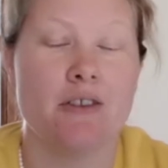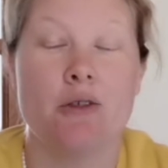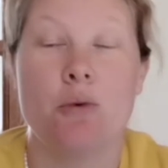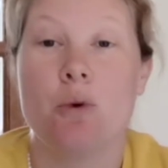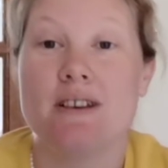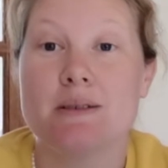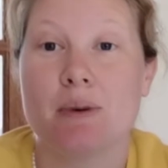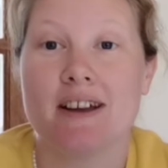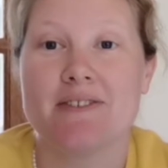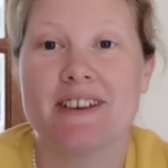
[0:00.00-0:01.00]
The Wonder
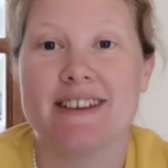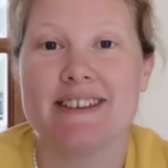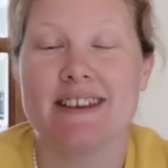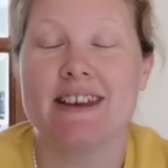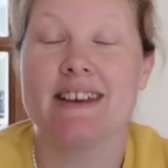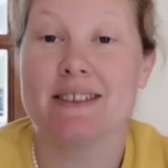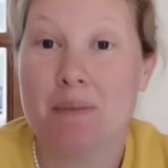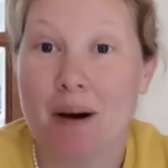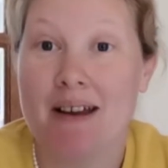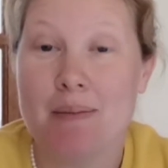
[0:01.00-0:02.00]
Breakfast is the
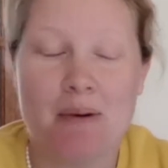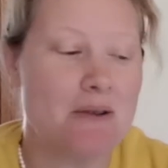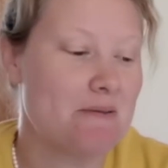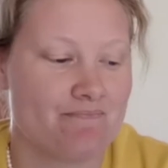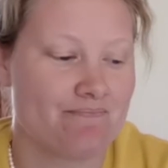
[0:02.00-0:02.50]
Bible.